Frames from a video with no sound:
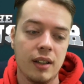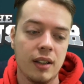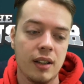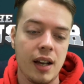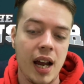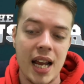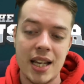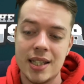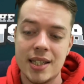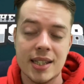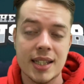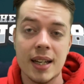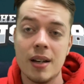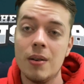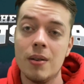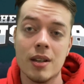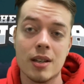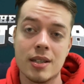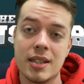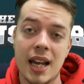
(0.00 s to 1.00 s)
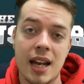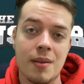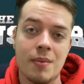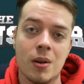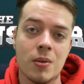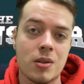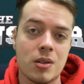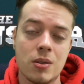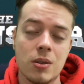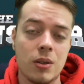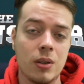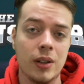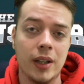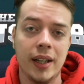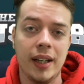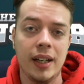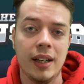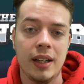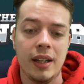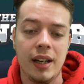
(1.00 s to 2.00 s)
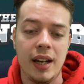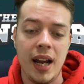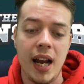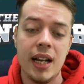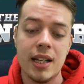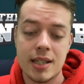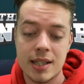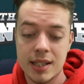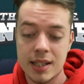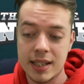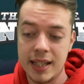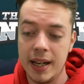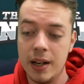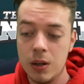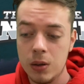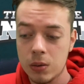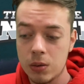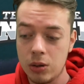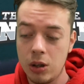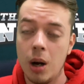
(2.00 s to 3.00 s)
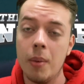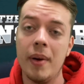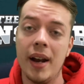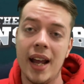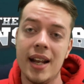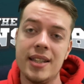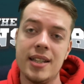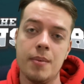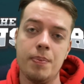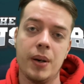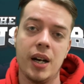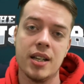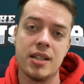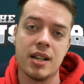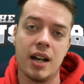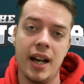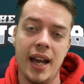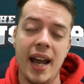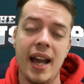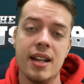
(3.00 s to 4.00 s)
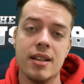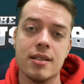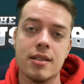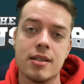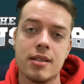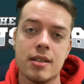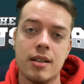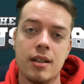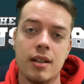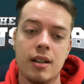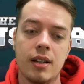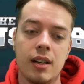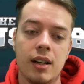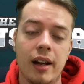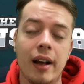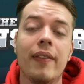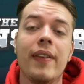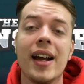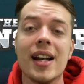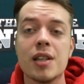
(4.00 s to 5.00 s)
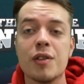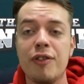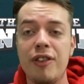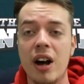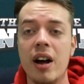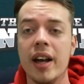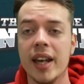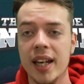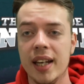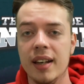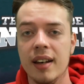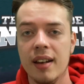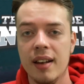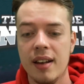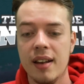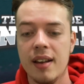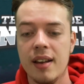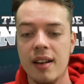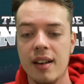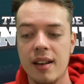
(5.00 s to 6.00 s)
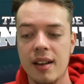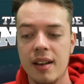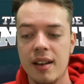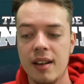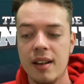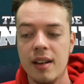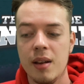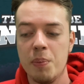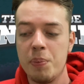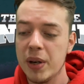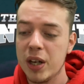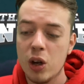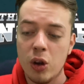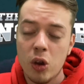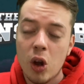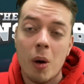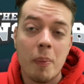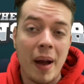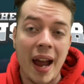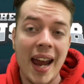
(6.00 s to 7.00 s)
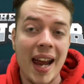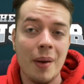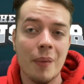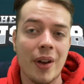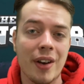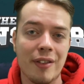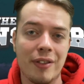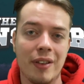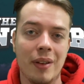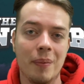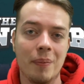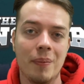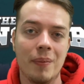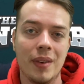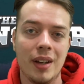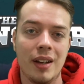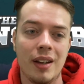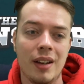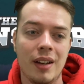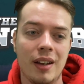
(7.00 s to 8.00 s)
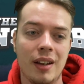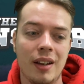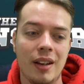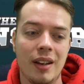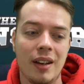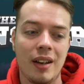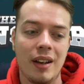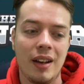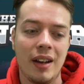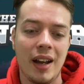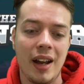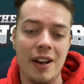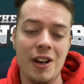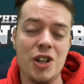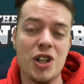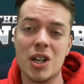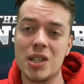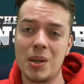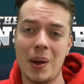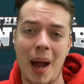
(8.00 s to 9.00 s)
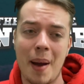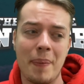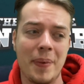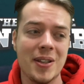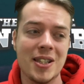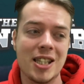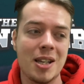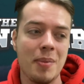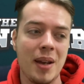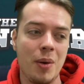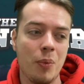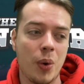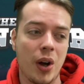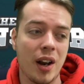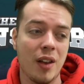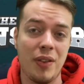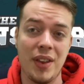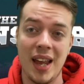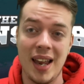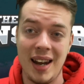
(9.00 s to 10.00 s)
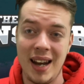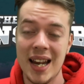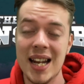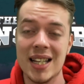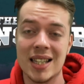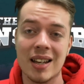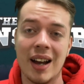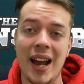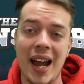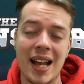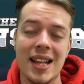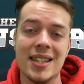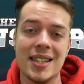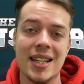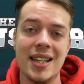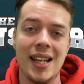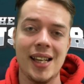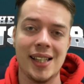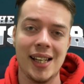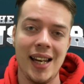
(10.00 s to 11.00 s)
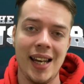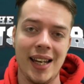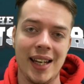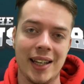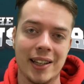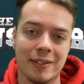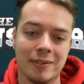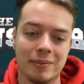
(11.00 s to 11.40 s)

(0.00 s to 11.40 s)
it's still the same old story. It's still dominated by tight ends. And that's fine. But you're not paying one of them, who just so happens to be one of the elite tight ends in this league.